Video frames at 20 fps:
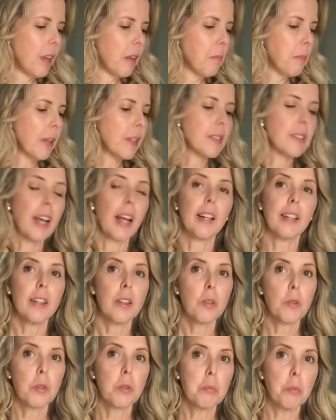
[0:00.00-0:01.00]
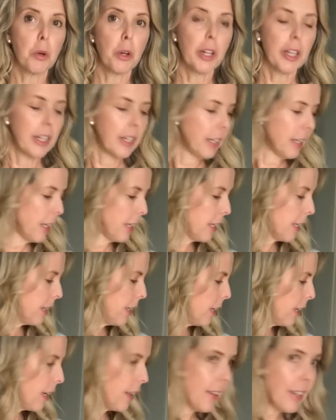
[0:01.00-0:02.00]
My stylist was Morgan again,
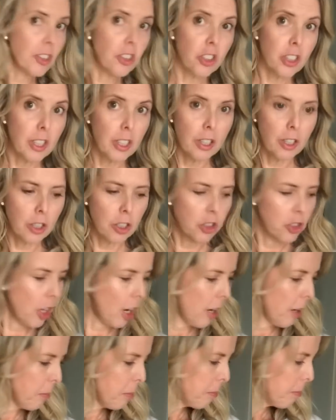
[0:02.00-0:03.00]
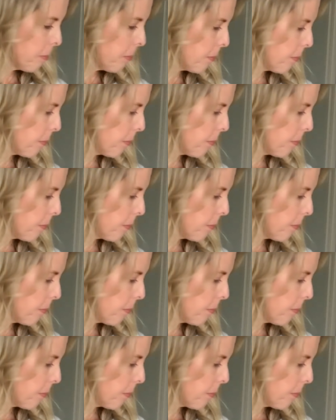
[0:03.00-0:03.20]
and I think she did a good job.